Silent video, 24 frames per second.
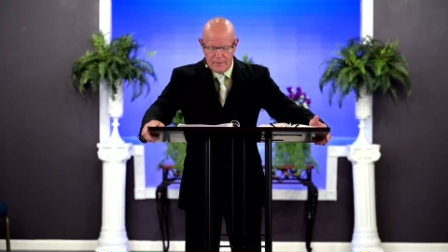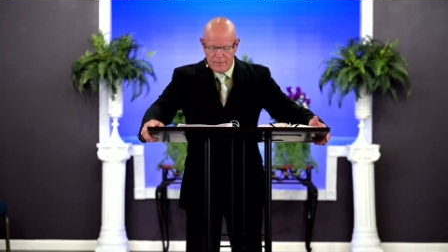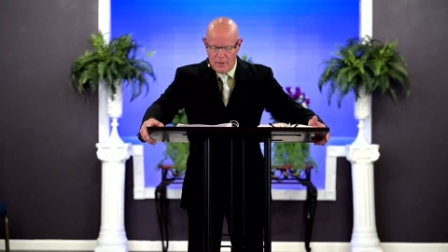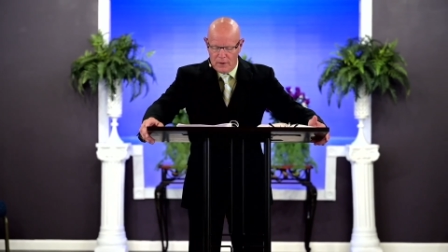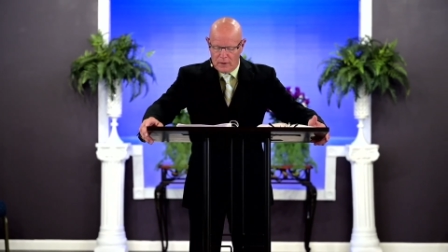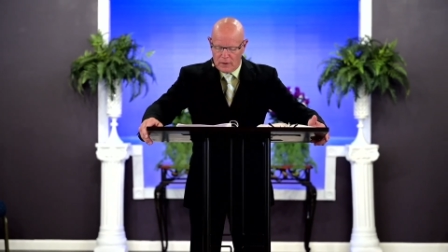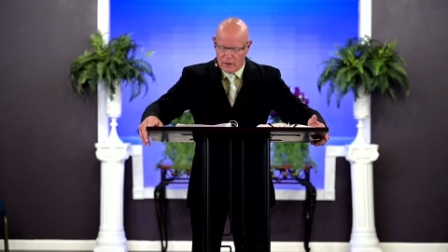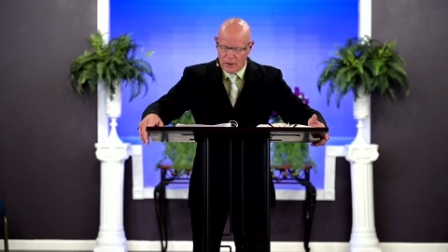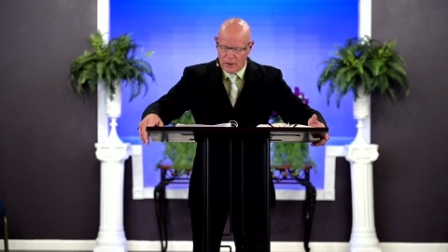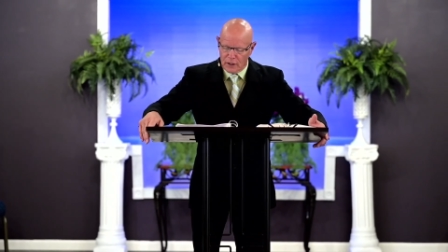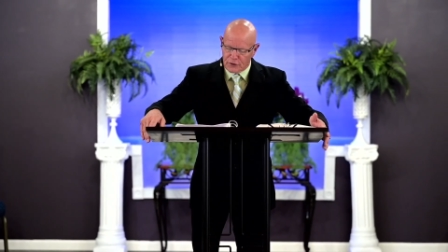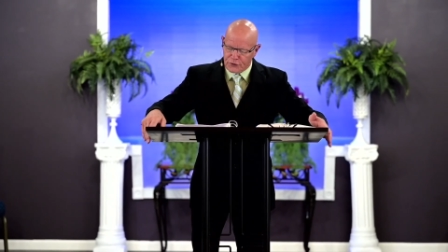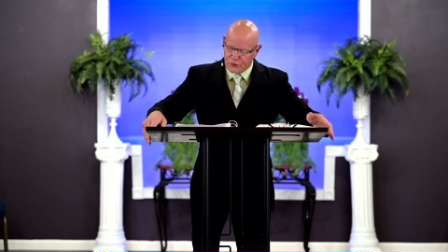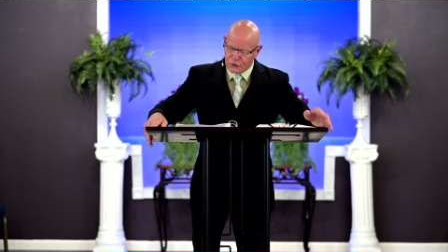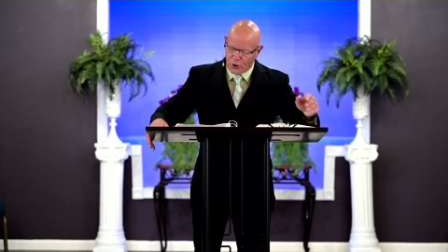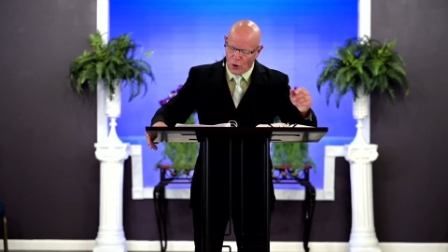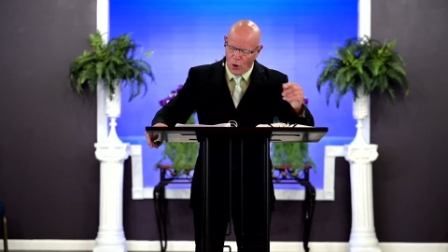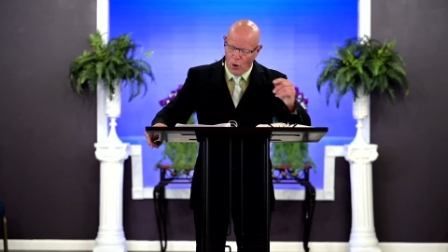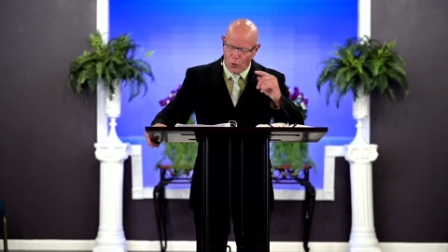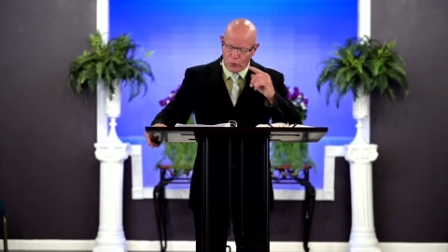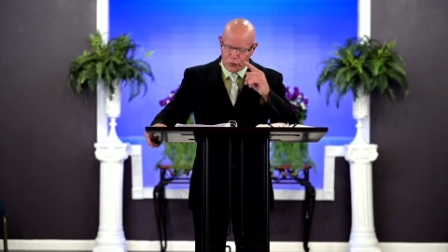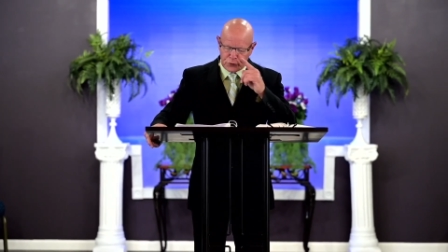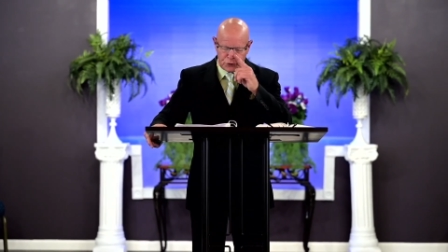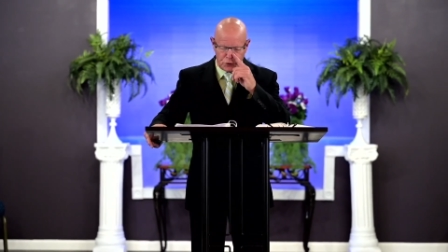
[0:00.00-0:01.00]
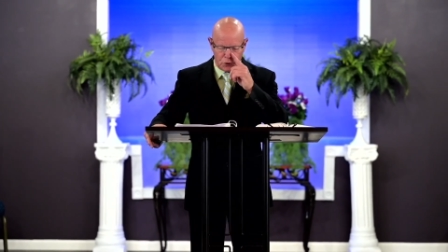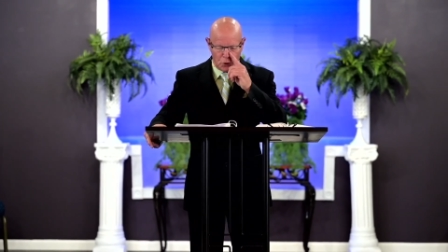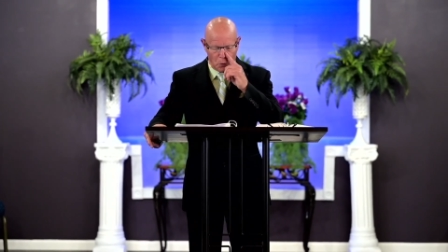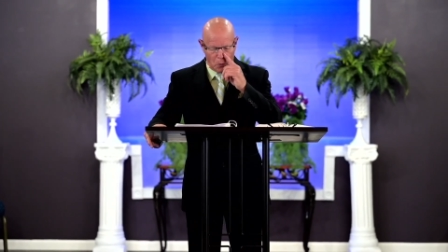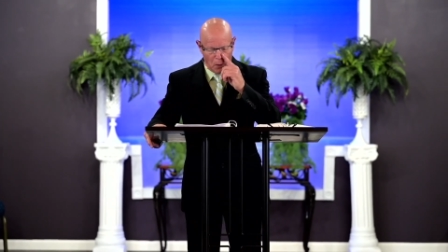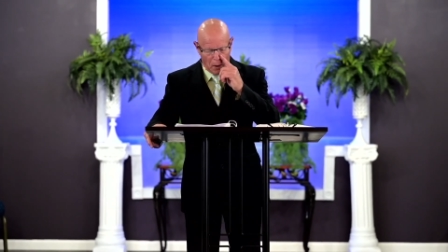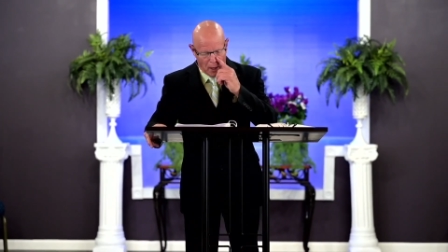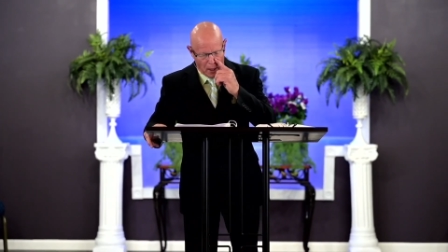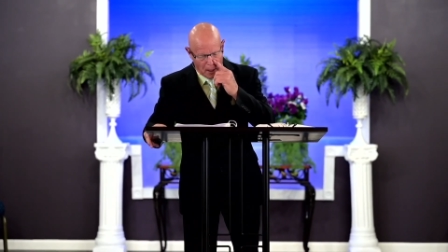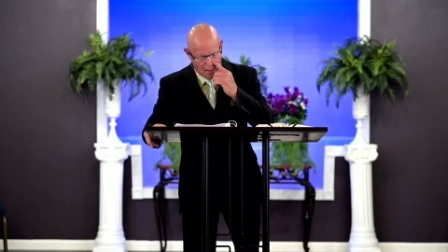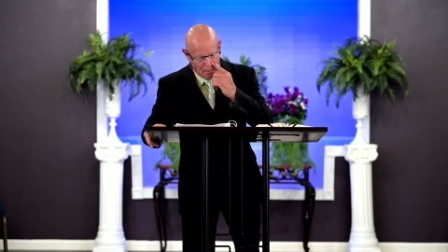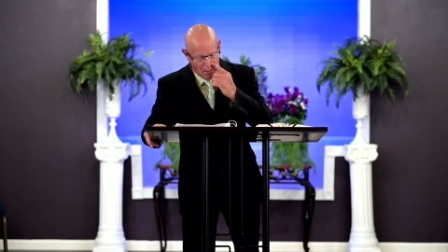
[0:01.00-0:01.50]
let's go to
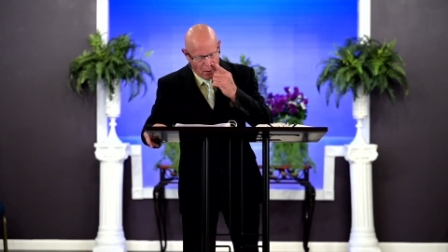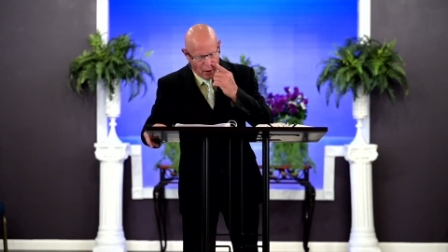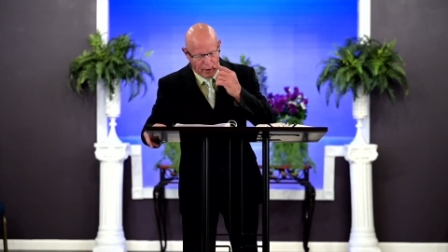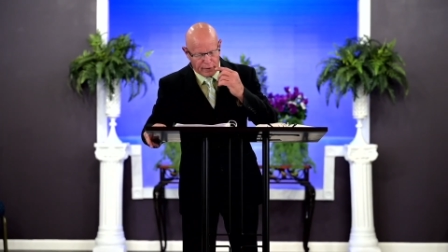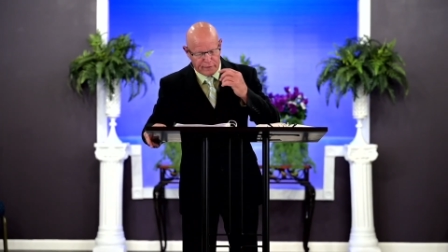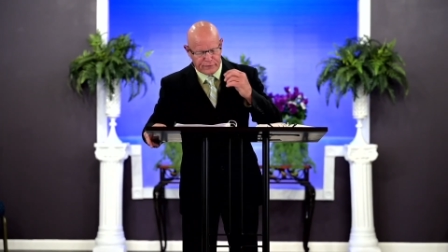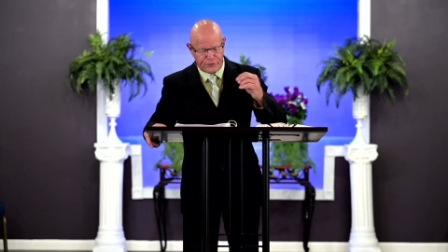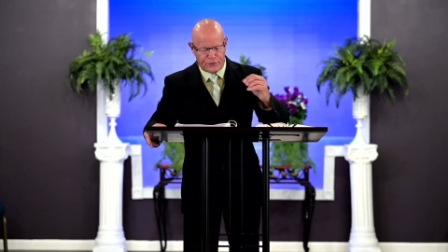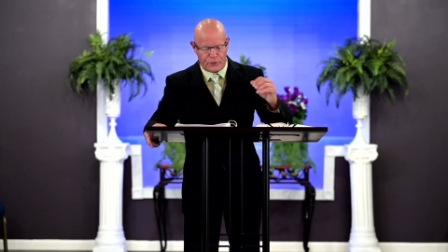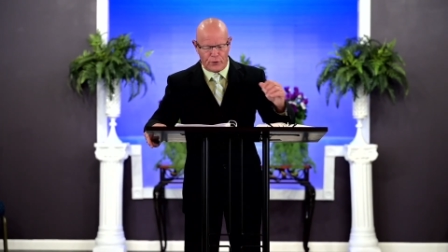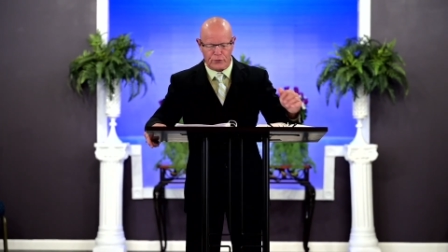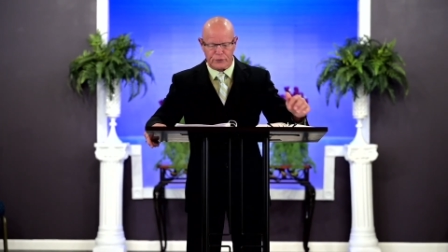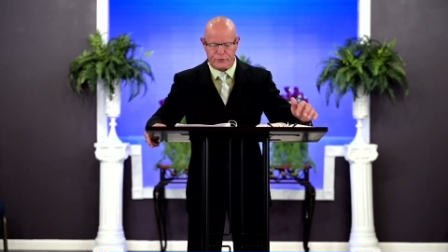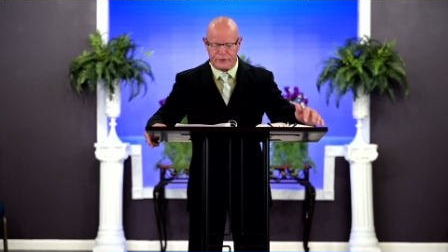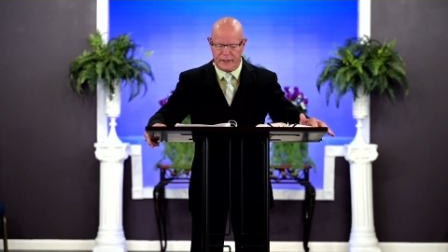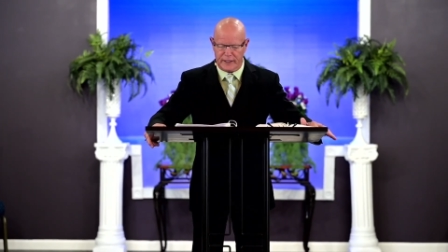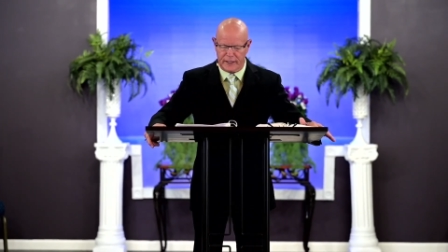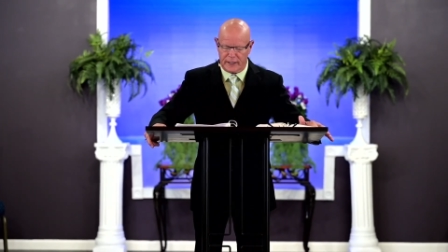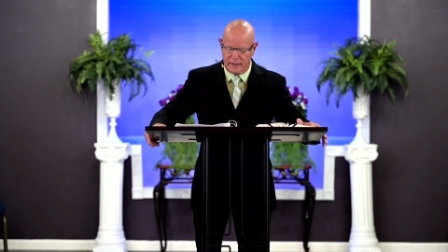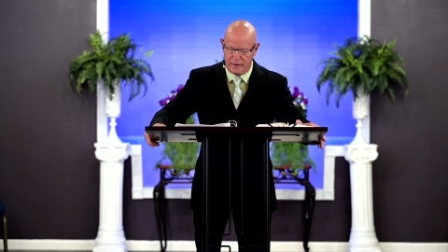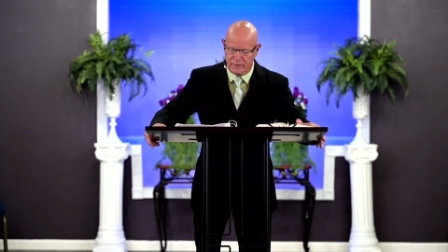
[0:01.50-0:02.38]
uh, Mark 13,